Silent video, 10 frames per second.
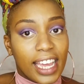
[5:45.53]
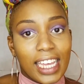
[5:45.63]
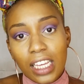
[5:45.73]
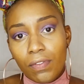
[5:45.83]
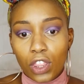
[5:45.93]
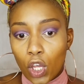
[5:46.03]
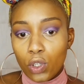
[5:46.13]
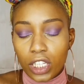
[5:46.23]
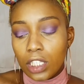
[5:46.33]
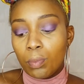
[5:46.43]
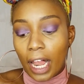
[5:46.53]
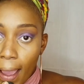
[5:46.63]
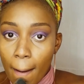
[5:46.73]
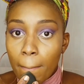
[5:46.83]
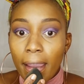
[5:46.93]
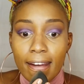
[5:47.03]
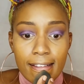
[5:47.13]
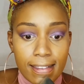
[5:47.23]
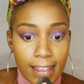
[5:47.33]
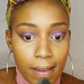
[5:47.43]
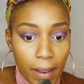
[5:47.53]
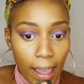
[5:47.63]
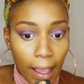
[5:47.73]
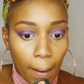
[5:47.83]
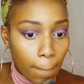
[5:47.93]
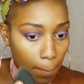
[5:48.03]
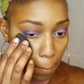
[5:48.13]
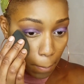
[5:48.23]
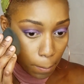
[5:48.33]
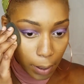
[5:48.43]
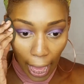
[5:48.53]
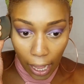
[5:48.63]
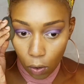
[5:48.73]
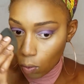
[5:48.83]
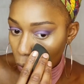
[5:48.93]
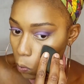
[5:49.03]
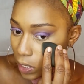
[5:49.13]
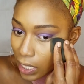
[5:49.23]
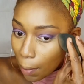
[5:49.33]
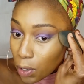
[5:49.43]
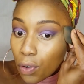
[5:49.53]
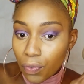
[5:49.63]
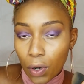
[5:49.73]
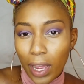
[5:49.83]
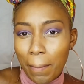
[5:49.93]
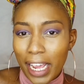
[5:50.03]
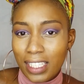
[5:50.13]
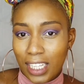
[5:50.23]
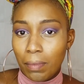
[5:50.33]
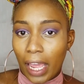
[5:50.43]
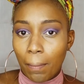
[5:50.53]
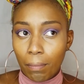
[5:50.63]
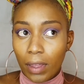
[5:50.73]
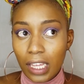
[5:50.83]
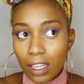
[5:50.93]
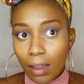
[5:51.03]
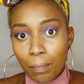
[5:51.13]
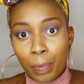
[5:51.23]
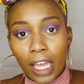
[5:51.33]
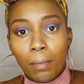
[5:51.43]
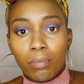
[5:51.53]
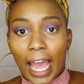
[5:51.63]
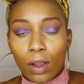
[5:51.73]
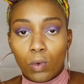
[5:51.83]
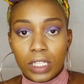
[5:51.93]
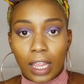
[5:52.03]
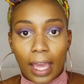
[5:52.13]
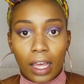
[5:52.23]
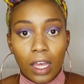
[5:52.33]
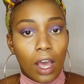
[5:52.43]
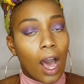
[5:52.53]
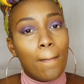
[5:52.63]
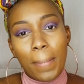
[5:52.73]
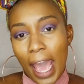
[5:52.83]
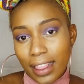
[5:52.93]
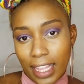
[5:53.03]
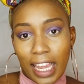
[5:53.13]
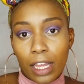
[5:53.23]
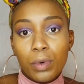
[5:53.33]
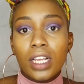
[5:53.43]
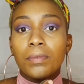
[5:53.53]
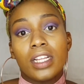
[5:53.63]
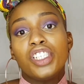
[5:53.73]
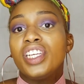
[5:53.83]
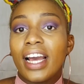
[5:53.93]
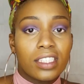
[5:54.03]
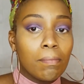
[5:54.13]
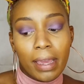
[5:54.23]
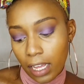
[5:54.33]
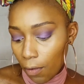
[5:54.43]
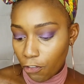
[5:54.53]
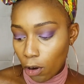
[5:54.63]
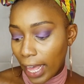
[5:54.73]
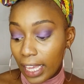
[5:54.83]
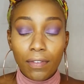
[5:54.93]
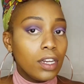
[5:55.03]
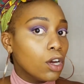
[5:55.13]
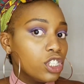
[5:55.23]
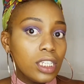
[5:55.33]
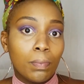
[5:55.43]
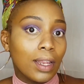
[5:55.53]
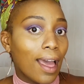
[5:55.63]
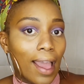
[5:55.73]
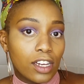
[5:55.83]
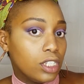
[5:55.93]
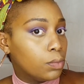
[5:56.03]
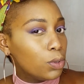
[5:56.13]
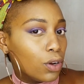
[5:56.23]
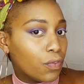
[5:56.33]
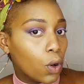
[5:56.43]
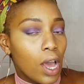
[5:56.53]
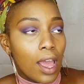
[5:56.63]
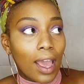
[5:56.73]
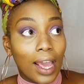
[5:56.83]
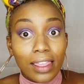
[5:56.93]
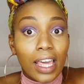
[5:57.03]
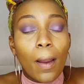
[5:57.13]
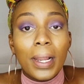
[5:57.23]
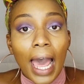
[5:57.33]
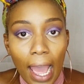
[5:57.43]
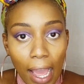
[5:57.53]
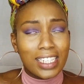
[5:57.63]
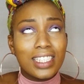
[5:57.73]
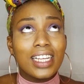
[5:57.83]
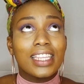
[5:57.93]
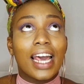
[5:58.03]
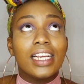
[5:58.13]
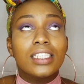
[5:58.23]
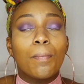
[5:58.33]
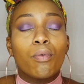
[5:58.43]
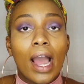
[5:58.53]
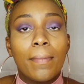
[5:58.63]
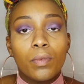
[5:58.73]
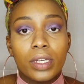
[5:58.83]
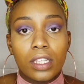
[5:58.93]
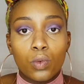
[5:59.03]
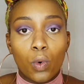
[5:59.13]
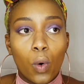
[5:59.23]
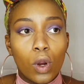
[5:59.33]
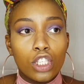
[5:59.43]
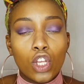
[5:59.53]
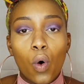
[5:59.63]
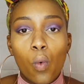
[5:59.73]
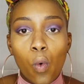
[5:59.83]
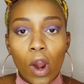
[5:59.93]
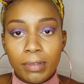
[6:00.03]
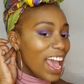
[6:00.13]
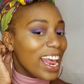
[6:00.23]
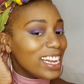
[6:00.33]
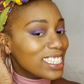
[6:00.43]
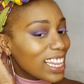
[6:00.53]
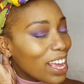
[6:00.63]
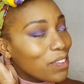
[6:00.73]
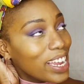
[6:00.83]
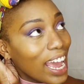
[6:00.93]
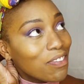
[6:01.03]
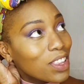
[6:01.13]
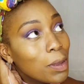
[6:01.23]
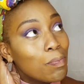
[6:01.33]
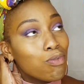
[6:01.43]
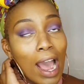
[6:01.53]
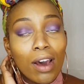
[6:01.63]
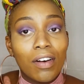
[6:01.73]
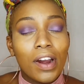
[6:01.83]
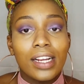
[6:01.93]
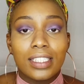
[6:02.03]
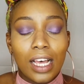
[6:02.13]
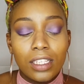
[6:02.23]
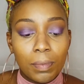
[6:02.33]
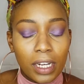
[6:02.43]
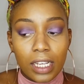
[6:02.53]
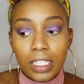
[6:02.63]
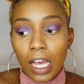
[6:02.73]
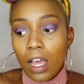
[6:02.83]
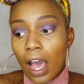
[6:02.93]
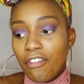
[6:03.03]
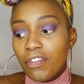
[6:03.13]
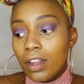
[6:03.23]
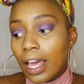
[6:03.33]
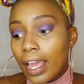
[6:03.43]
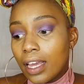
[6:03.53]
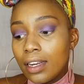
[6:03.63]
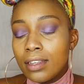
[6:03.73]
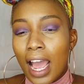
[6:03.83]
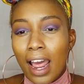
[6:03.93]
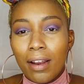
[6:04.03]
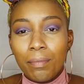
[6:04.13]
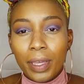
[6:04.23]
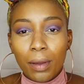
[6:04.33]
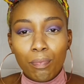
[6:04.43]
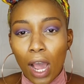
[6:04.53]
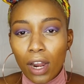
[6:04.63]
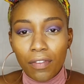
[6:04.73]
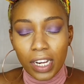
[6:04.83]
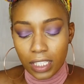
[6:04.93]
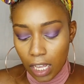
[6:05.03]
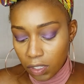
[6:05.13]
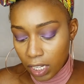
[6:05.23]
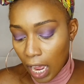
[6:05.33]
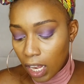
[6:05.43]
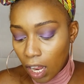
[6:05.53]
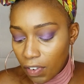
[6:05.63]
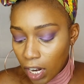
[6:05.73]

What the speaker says: even though she's black? Made it seem like black was not beautiful. It made it seem like being black was like a bad thing, like it was something that she had to make up for. Like, even though she's black, she's beautiful and they're black. I just think that is the problem with this world. We're so warped, and it's like we have to be proud of ourselves, because I feel like not being proud of ourselves and not loving